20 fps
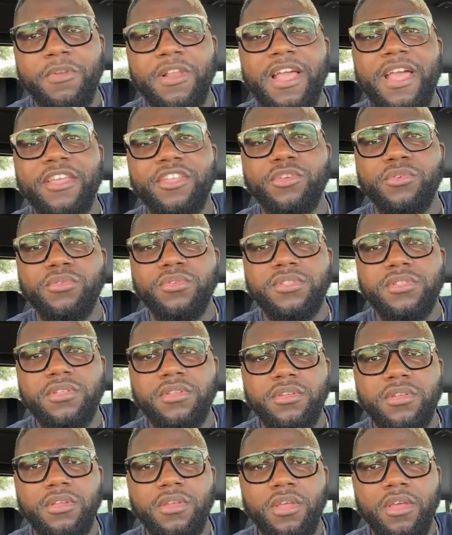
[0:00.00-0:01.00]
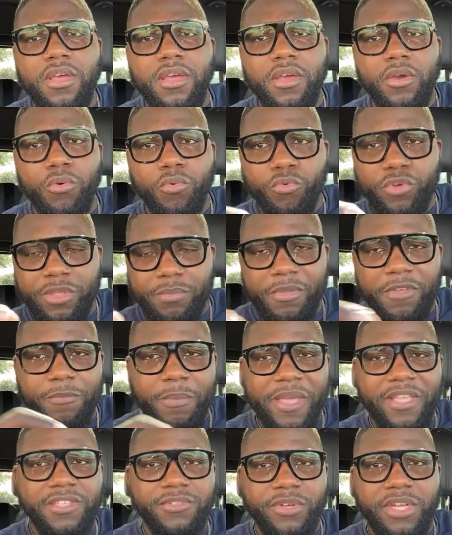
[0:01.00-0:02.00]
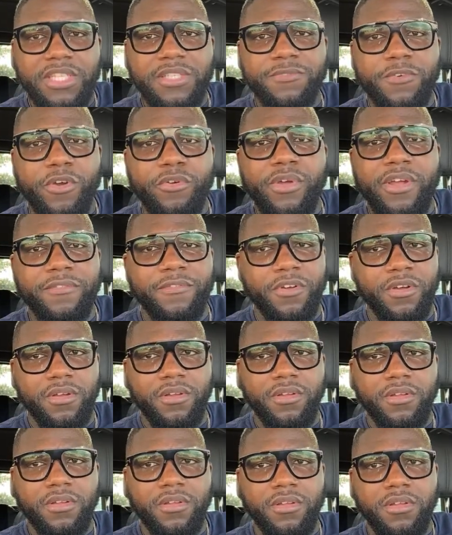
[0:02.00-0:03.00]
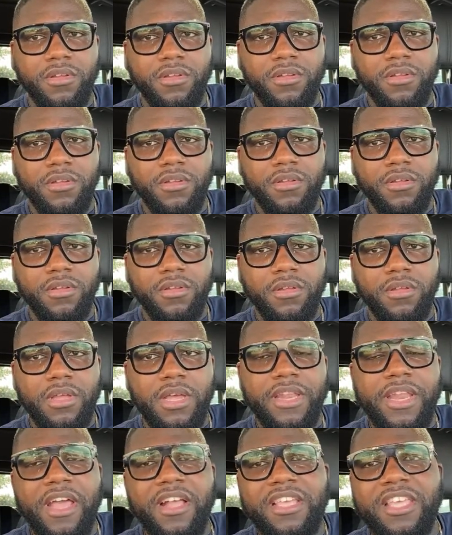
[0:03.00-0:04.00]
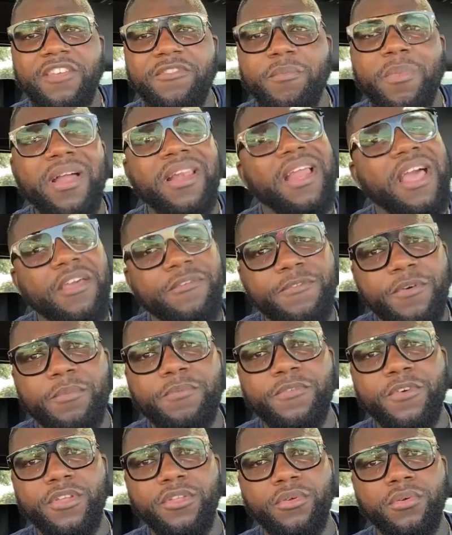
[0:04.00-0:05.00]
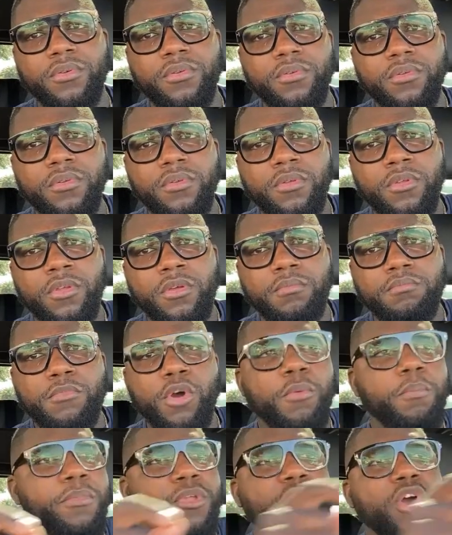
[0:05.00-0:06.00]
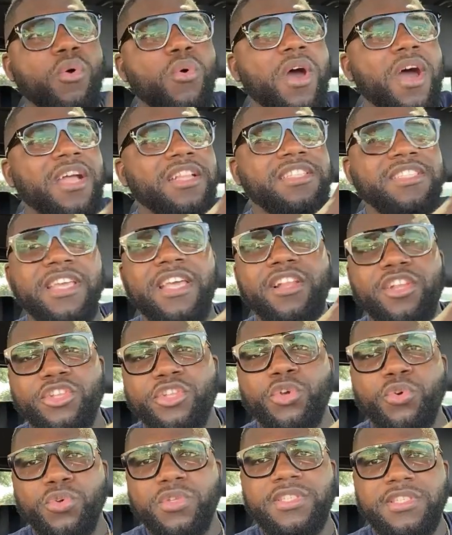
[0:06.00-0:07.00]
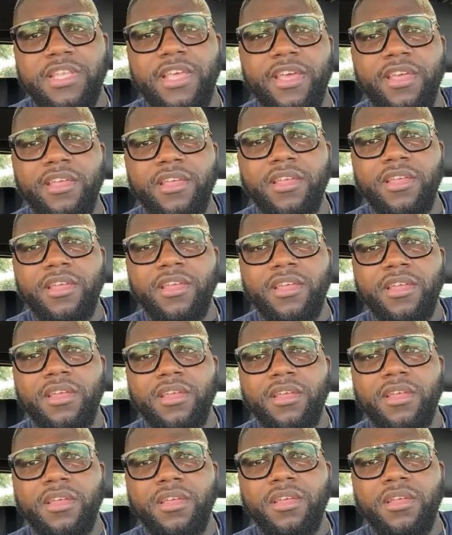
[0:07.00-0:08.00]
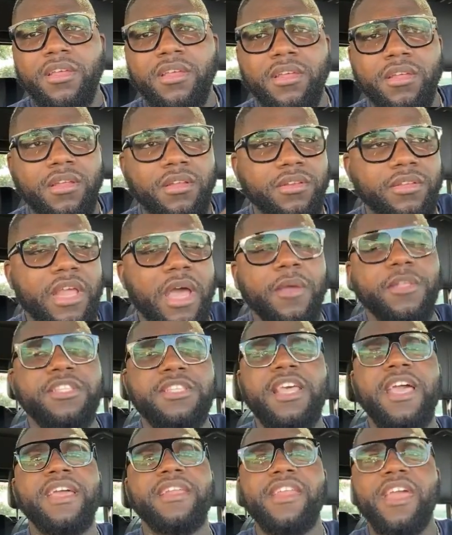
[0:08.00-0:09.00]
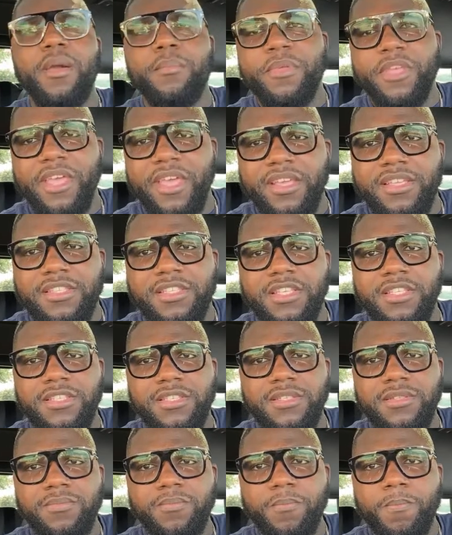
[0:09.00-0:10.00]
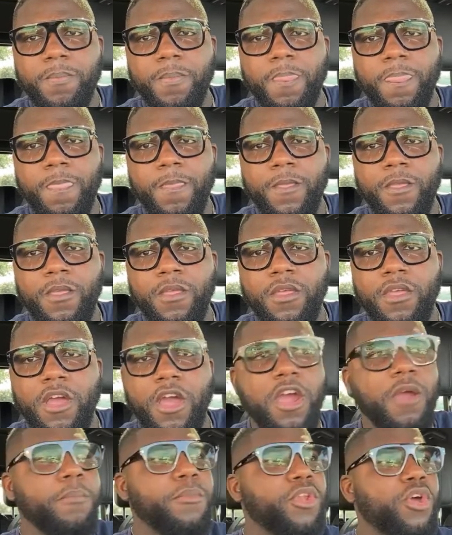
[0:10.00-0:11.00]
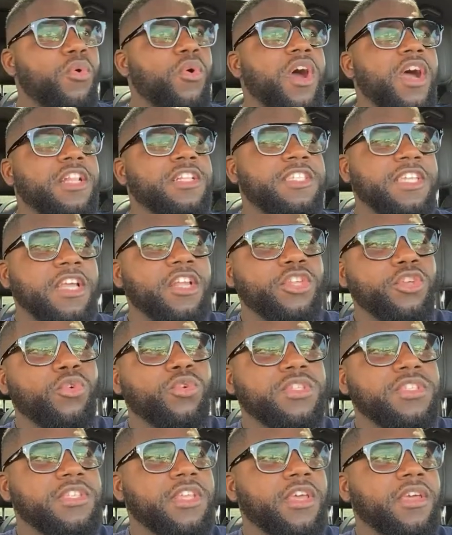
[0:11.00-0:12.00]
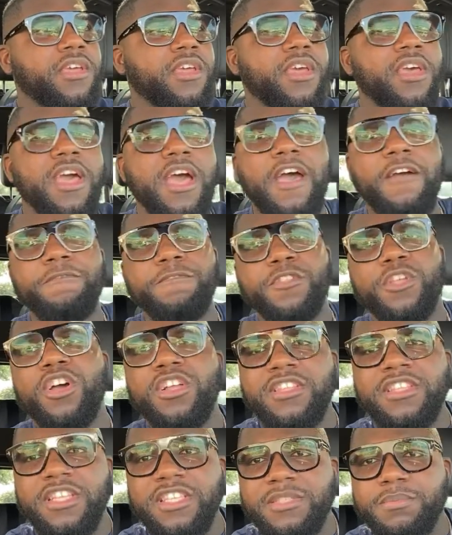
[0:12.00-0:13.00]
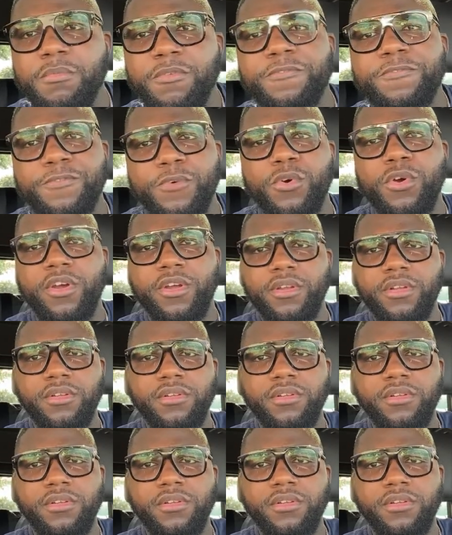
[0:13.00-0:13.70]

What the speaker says: I use. We be best friends forever. And I'll give my life up for you. But me no want to tell you, say, that side there me exist. Or me no want to tell you, say, I've done this before.